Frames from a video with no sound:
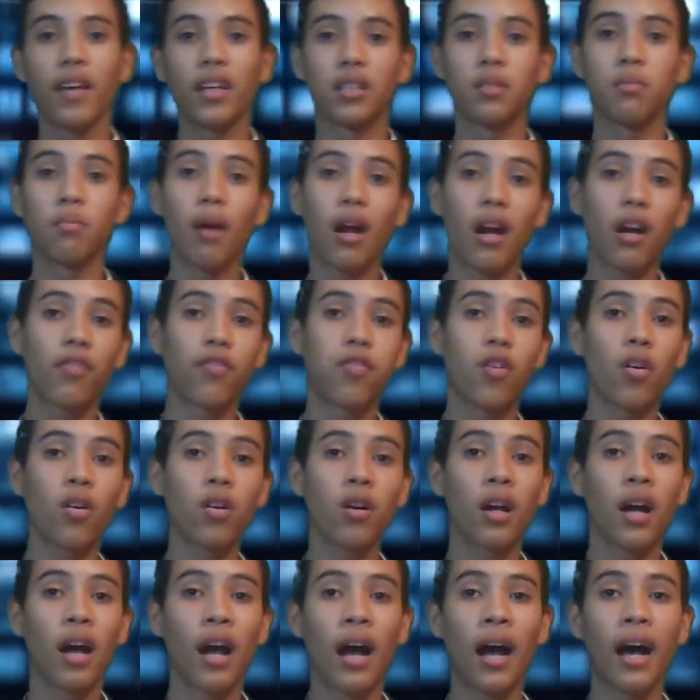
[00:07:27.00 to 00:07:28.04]
The
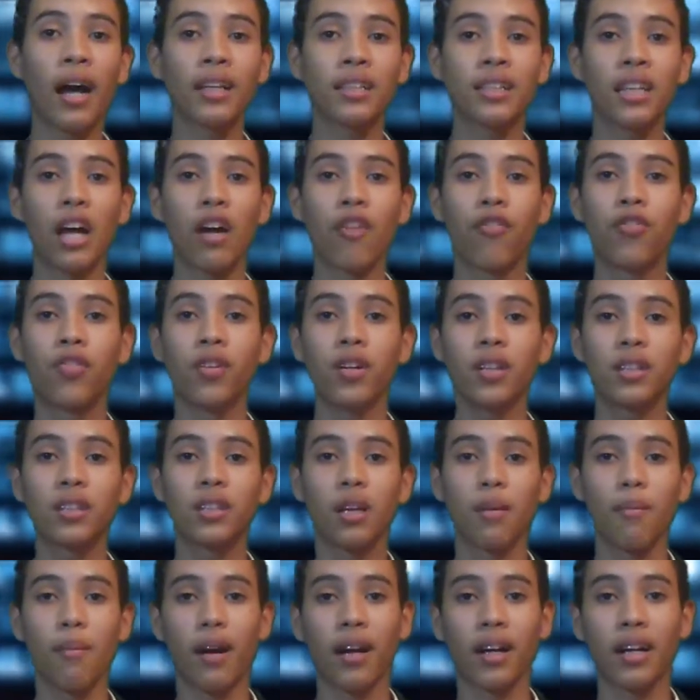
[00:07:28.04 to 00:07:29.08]
smartphone has a
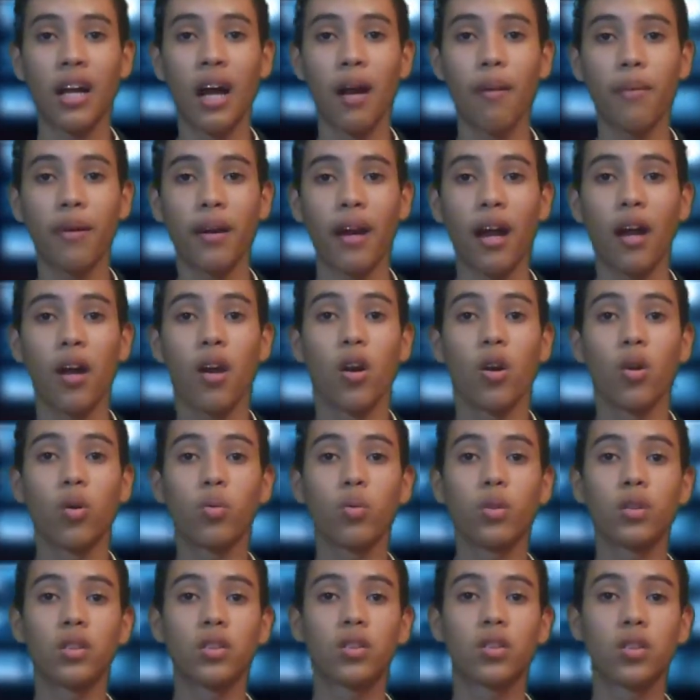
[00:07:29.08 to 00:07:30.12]
first thermal camera
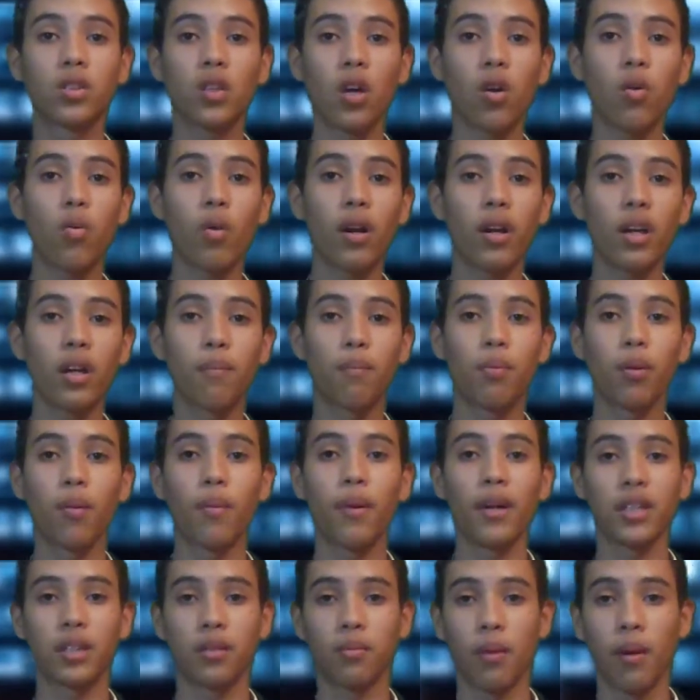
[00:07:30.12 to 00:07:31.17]
with software
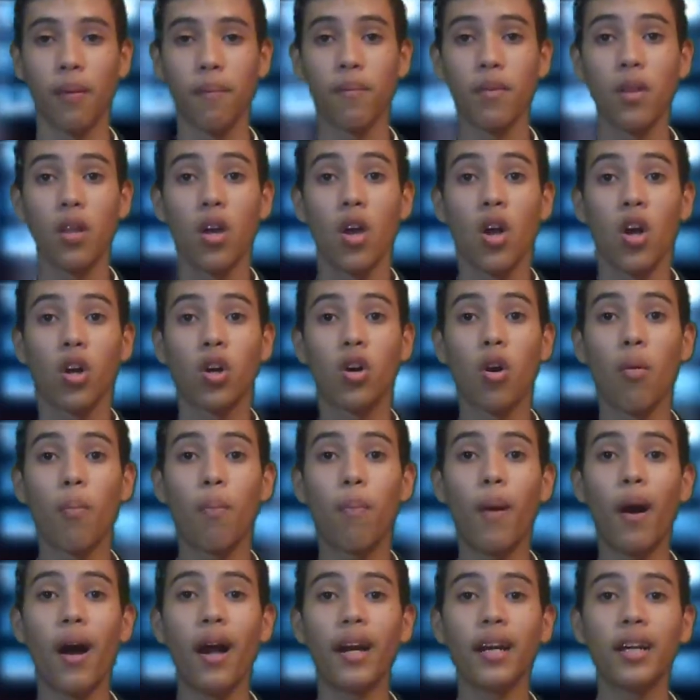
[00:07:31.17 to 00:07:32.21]
improvement
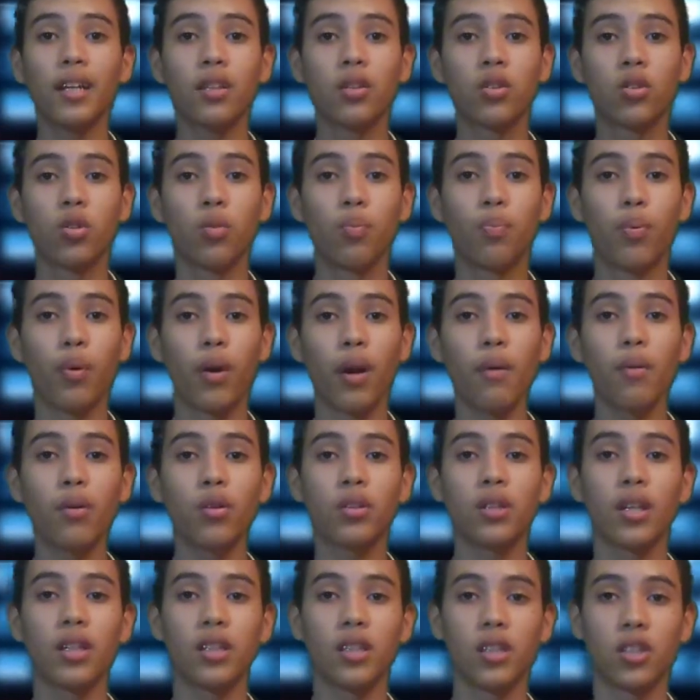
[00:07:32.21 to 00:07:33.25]
compared to
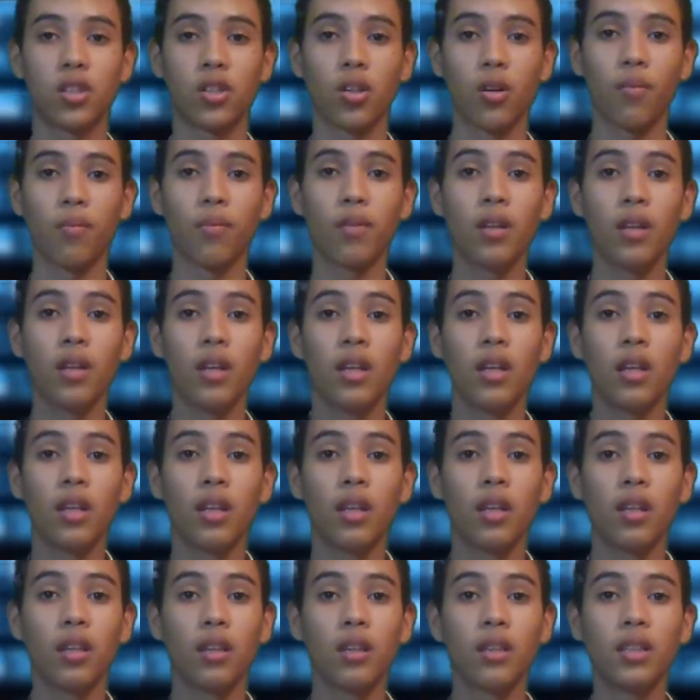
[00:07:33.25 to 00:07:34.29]
previous edition.
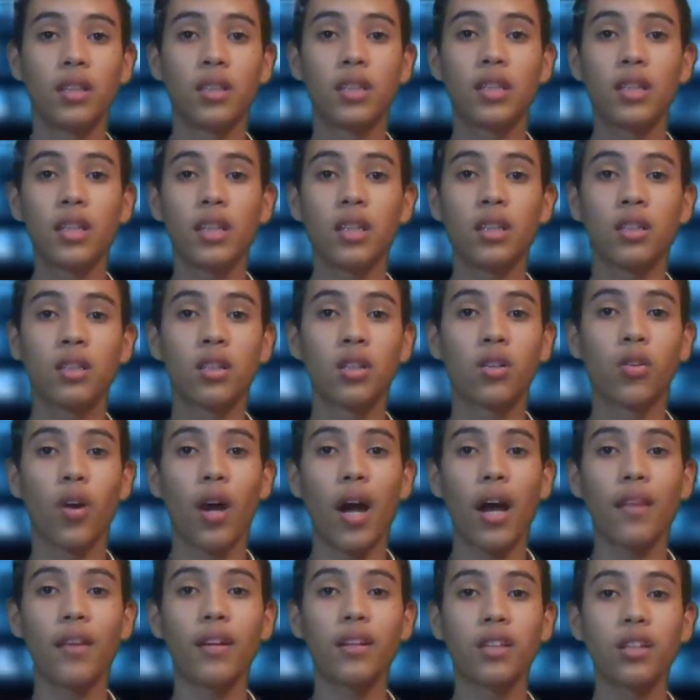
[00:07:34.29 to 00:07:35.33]
This gives
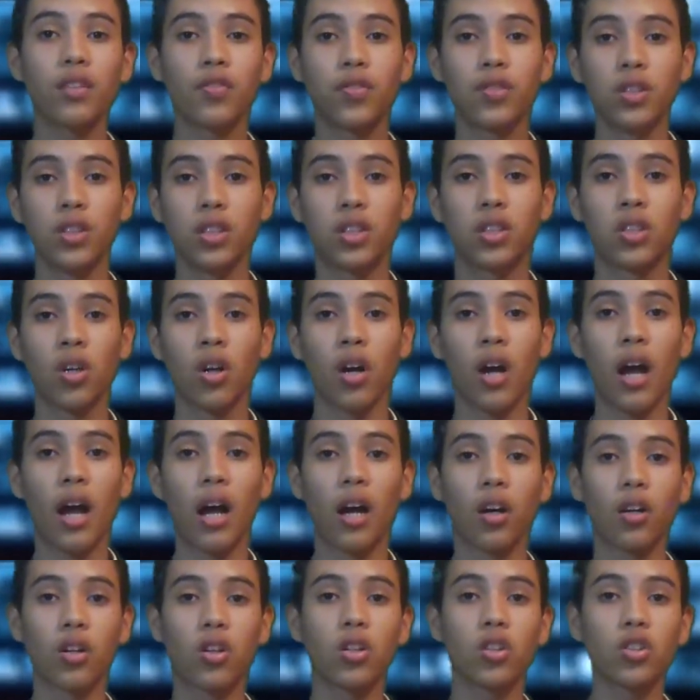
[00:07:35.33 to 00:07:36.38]
greater definition
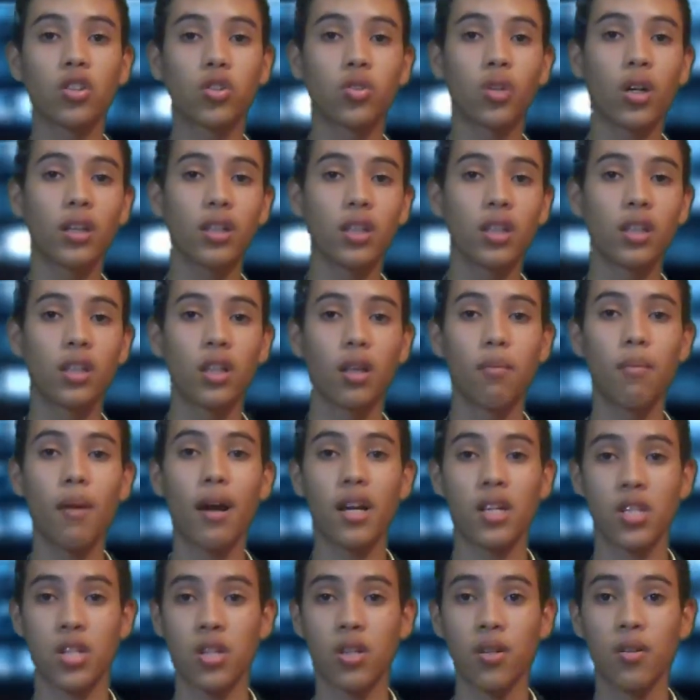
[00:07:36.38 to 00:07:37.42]
and comfort in the
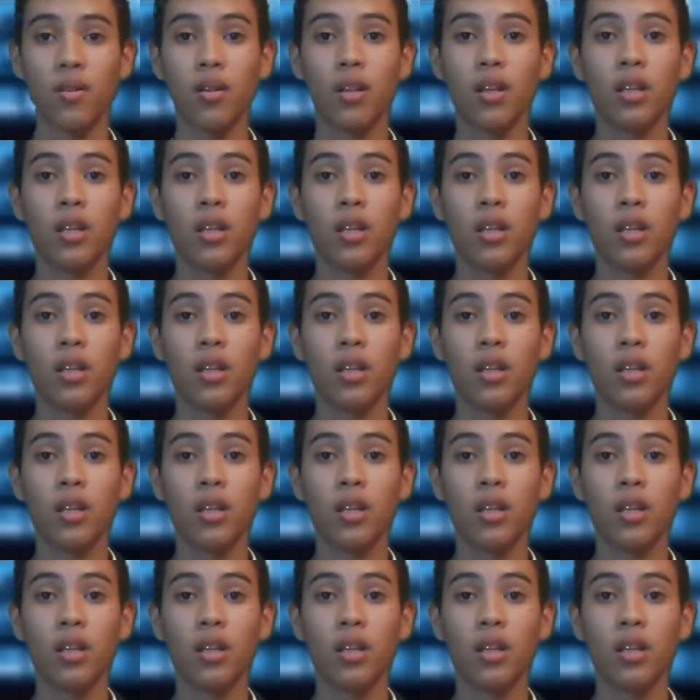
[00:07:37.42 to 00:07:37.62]
image.